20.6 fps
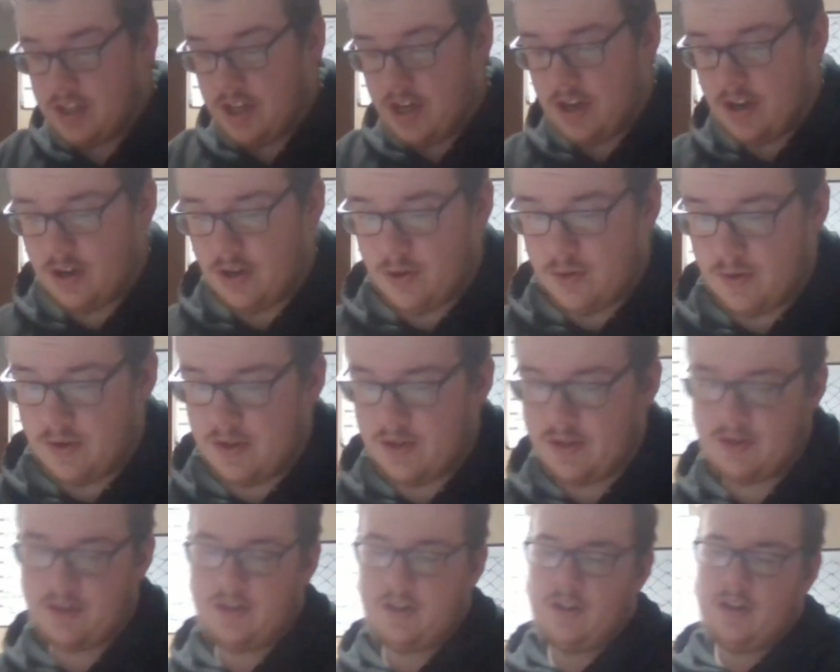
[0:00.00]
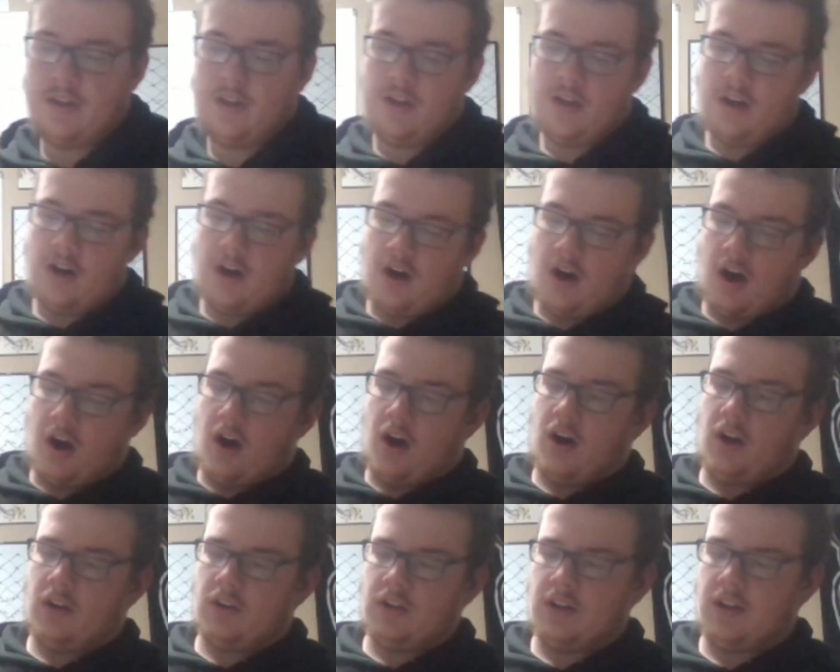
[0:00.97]
So,
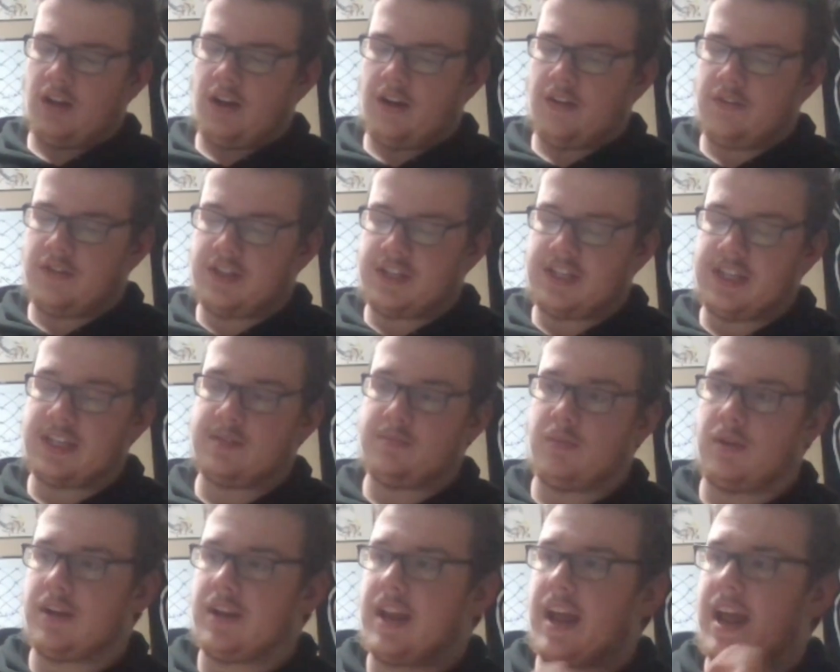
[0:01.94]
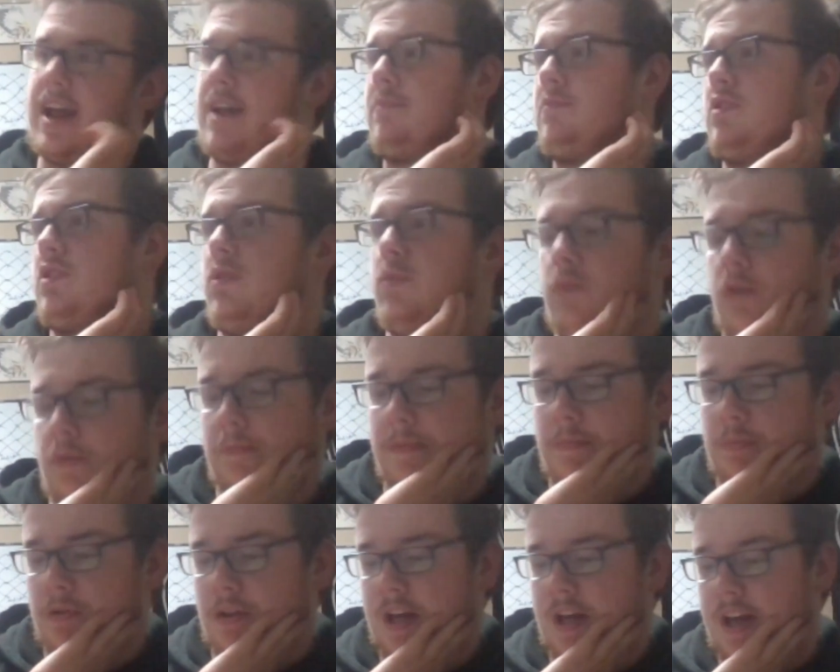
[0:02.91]
all of the Season one games will
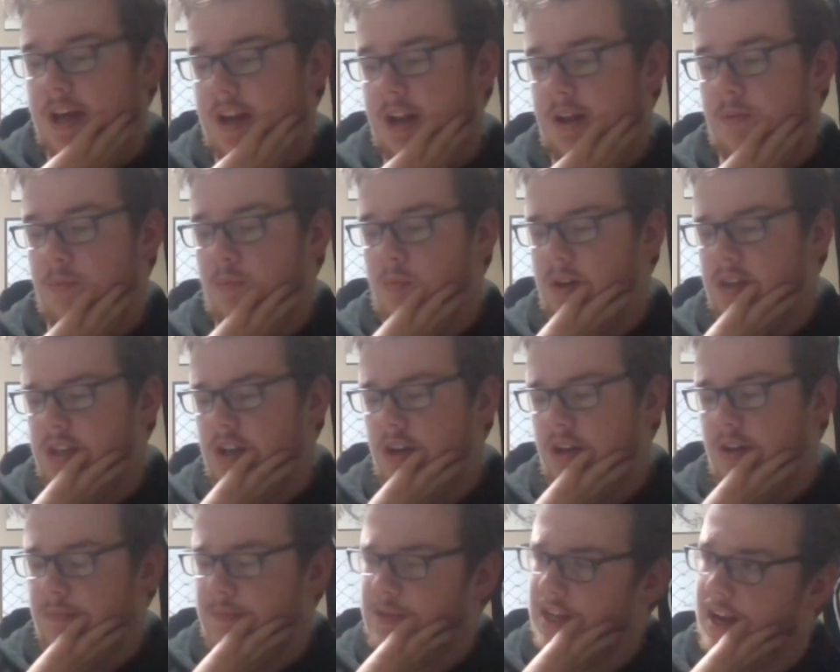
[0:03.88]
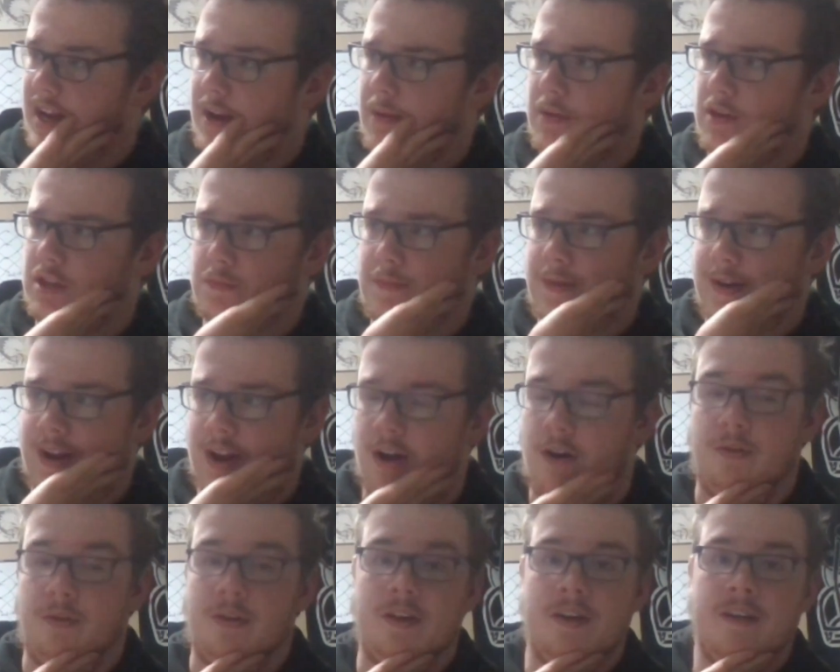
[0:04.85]
be played in one hub city, which has been
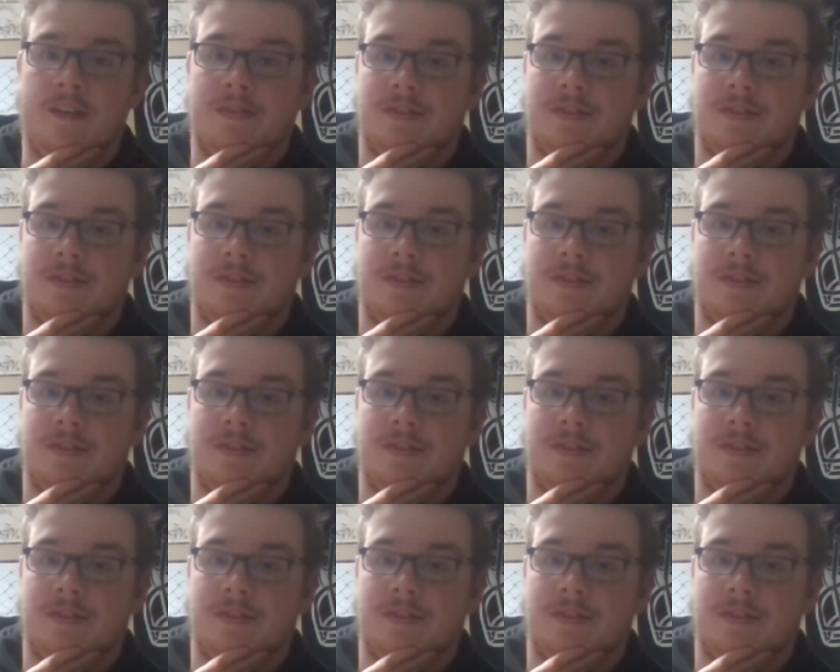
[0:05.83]
known.